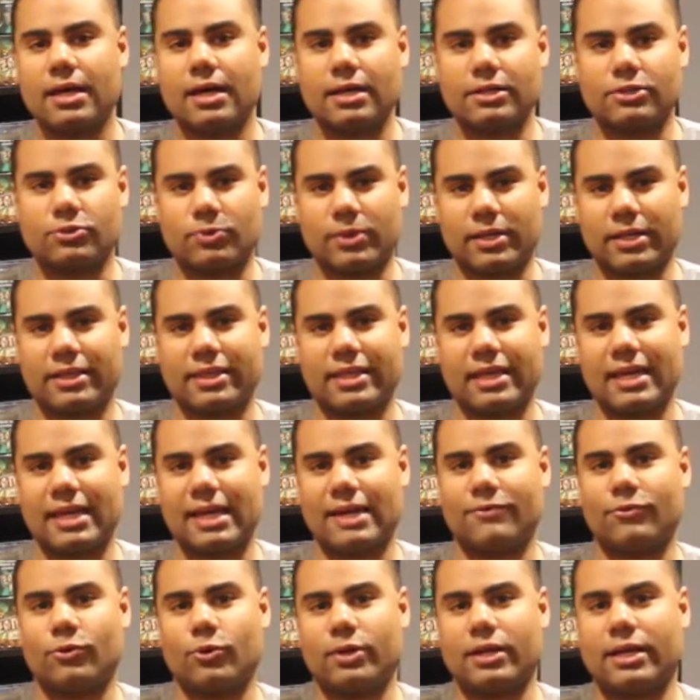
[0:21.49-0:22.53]
I just want to thank
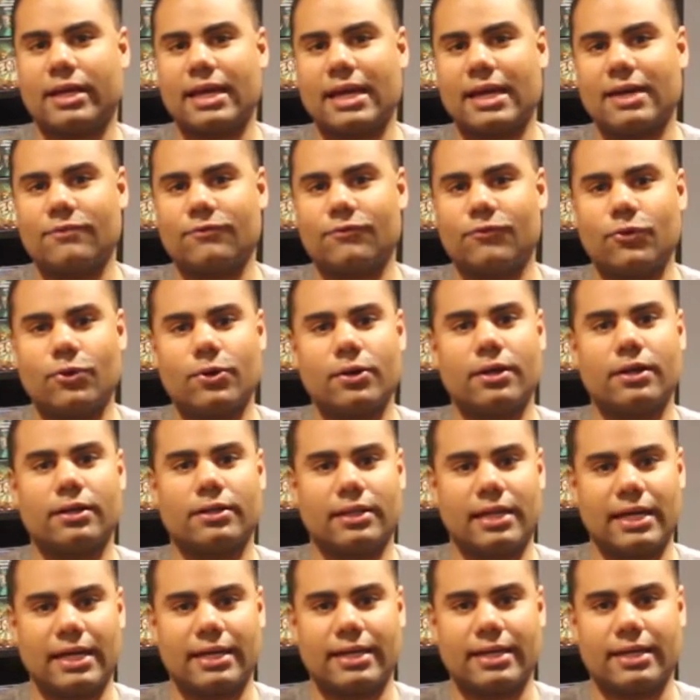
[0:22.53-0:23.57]
everyone again for
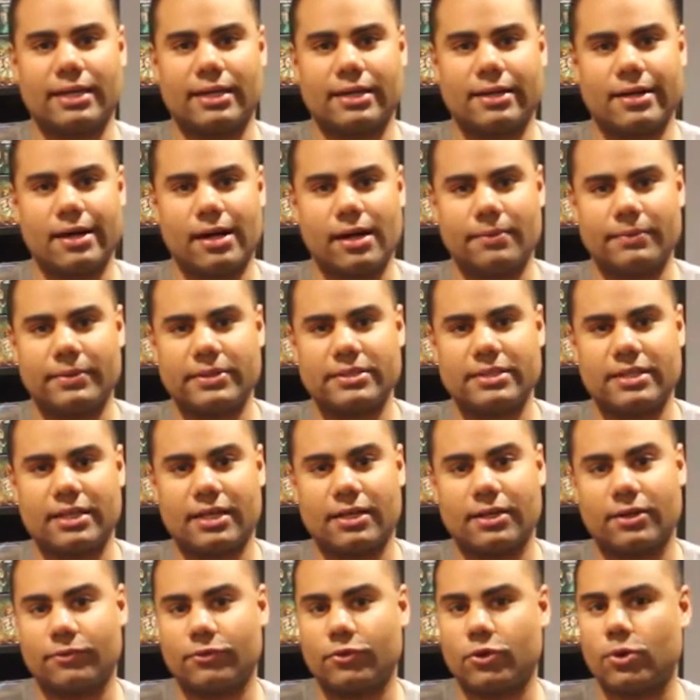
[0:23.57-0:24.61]
liking, commenting,
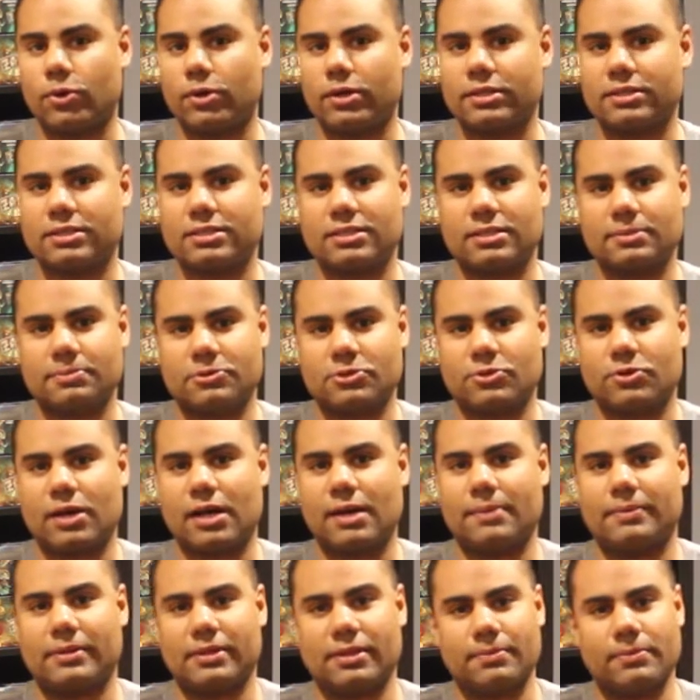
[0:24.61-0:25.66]
and of course,
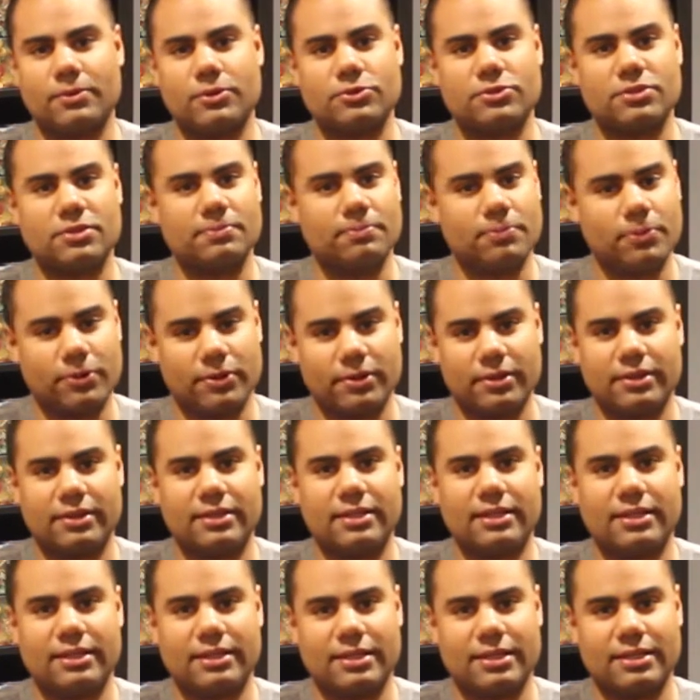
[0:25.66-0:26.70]
subscribing, the most important
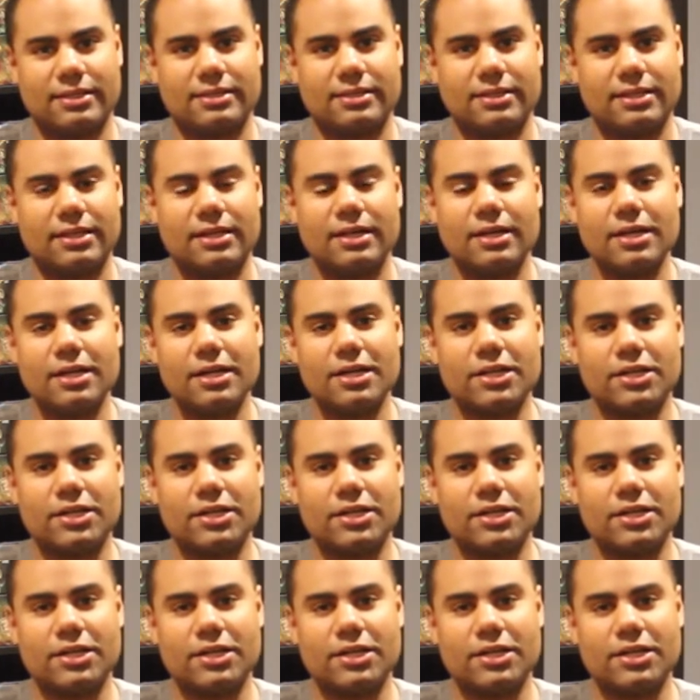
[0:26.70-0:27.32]
thing that uh,